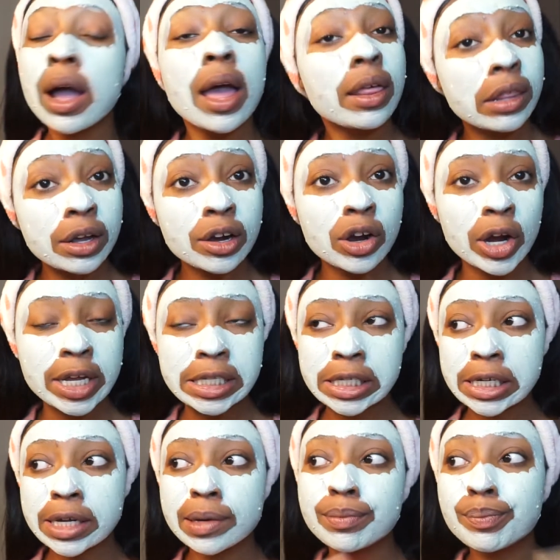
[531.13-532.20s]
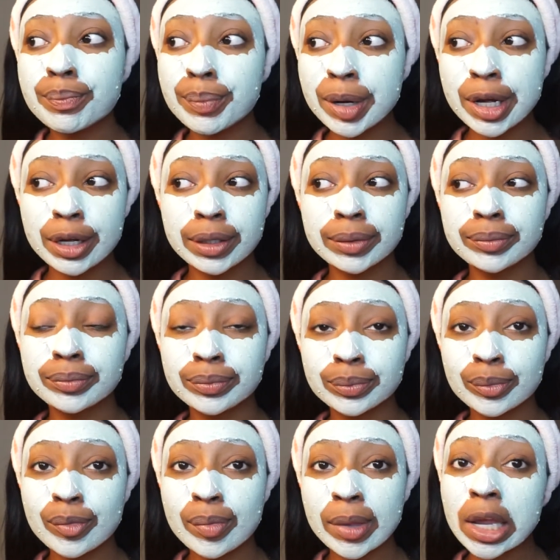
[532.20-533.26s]
I look crazy, but
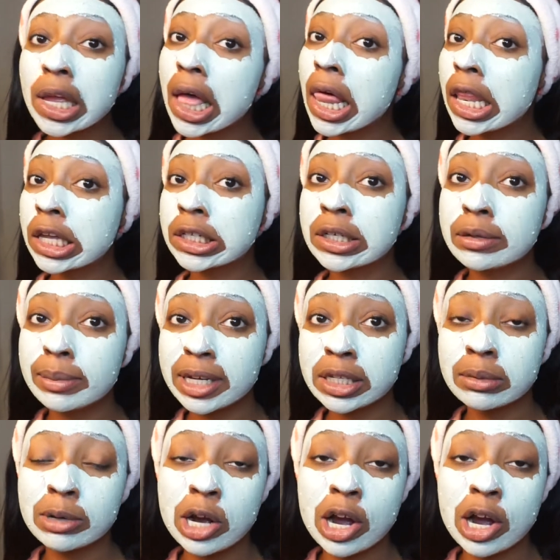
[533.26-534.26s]
let's go make some